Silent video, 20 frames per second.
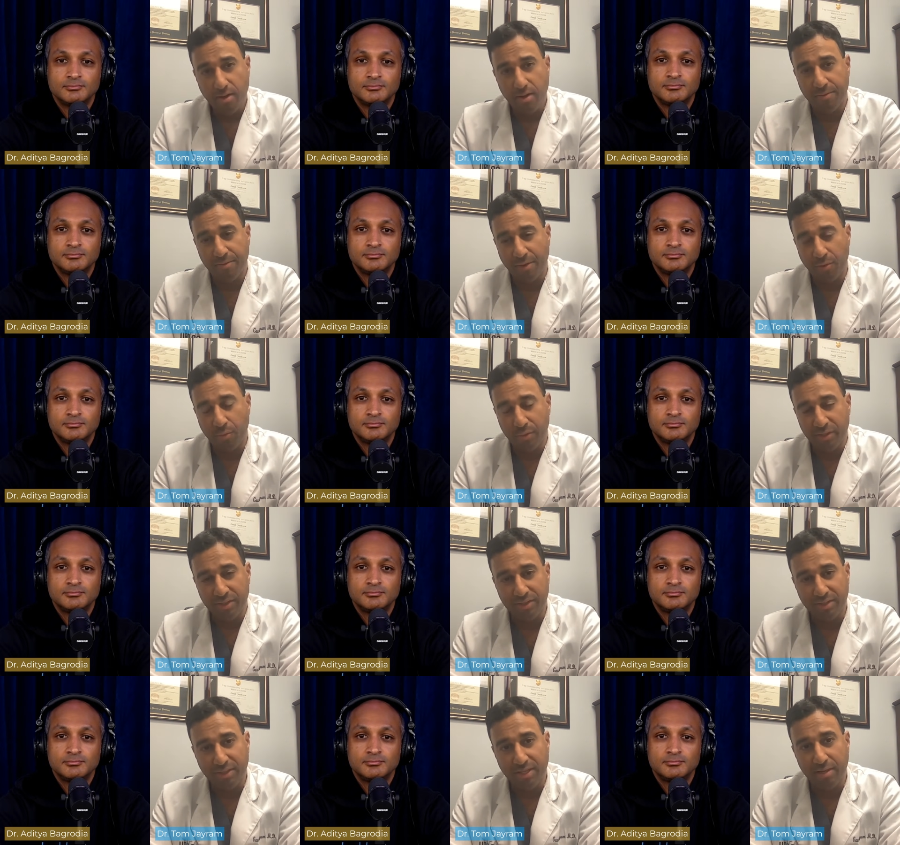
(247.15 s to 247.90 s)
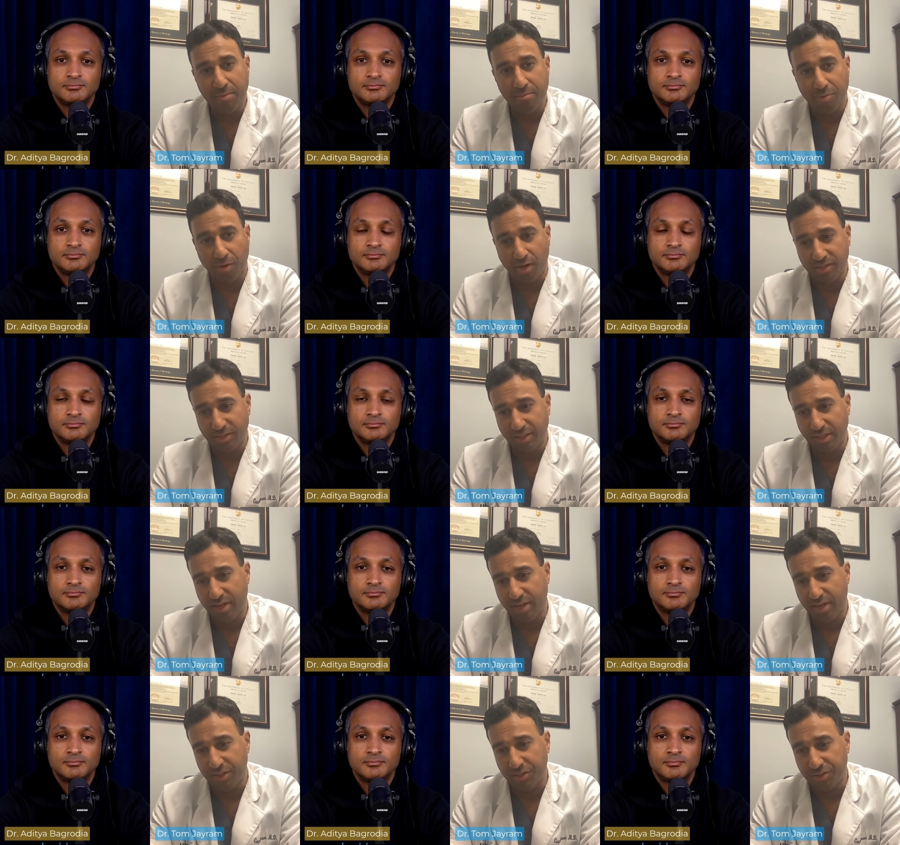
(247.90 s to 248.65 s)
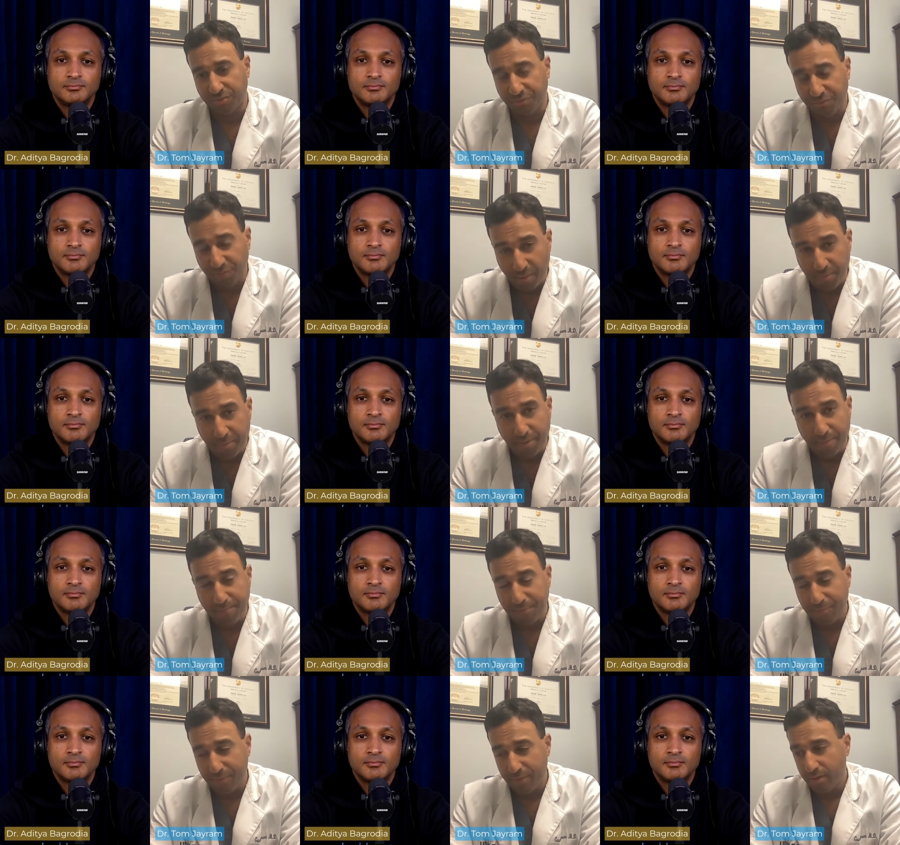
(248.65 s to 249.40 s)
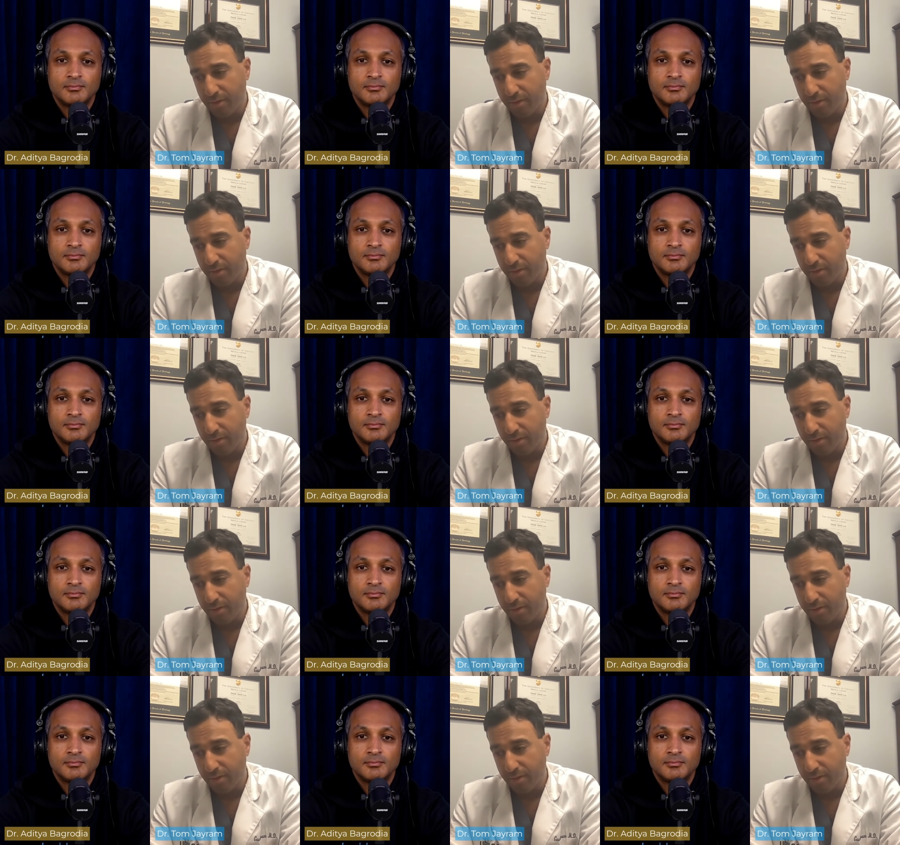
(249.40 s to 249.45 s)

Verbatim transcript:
Speaker 1: that we see in prostate cancer from it